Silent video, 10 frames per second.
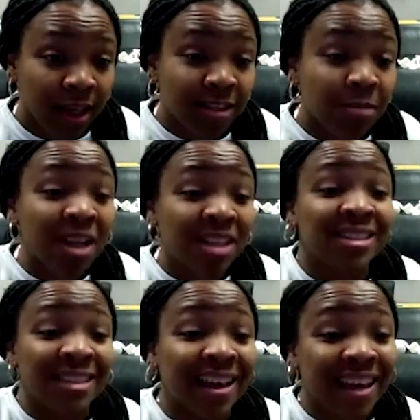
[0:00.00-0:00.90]
as much
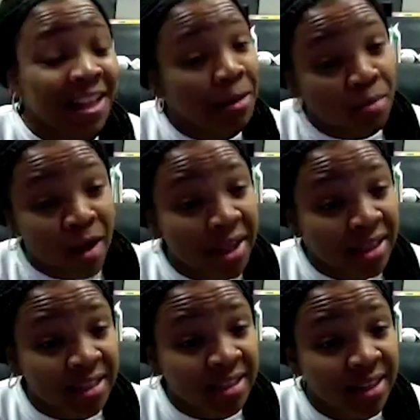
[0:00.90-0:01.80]
as I can in
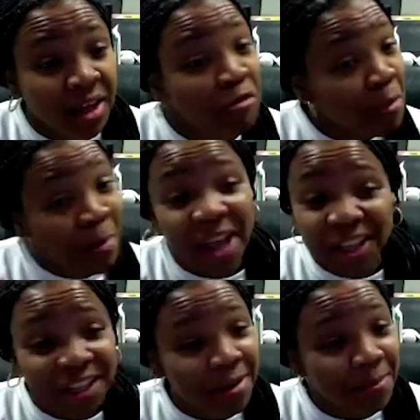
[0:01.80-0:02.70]
practice and
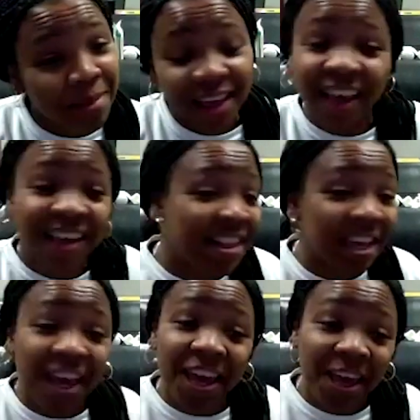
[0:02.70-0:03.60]
reminding them, hey, in the
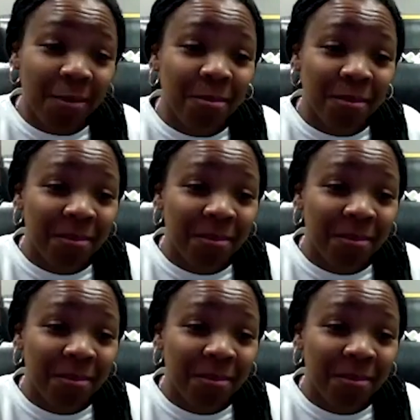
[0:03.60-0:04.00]
game,